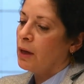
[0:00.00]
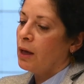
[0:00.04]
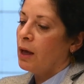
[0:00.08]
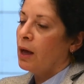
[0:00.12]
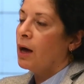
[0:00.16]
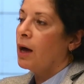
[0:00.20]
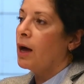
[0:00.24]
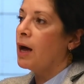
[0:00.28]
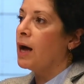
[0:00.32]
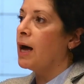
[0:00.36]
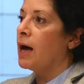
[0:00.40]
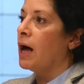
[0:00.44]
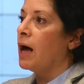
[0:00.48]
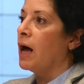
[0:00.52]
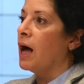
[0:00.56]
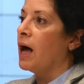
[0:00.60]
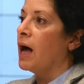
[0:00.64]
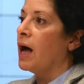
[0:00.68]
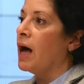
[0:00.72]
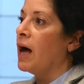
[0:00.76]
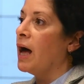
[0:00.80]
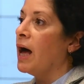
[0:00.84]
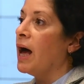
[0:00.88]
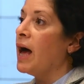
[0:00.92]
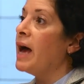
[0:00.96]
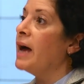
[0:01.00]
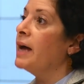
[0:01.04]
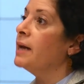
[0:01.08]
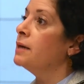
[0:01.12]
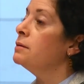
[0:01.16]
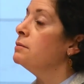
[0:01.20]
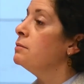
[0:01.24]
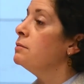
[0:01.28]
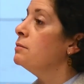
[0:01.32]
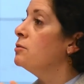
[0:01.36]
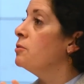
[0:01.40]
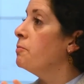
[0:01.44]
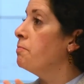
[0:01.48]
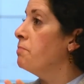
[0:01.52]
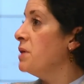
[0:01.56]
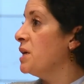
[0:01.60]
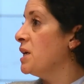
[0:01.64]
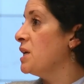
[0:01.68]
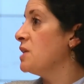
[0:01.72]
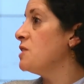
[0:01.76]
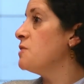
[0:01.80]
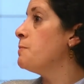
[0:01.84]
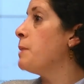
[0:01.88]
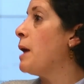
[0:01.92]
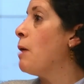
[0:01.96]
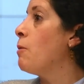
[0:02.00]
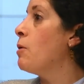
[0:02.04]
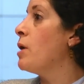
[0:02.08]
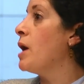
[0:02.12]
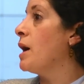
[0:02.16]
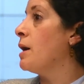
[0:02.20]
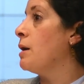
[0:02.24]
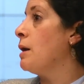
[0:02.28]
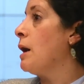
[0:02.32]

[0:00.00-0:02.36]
And the biggest power are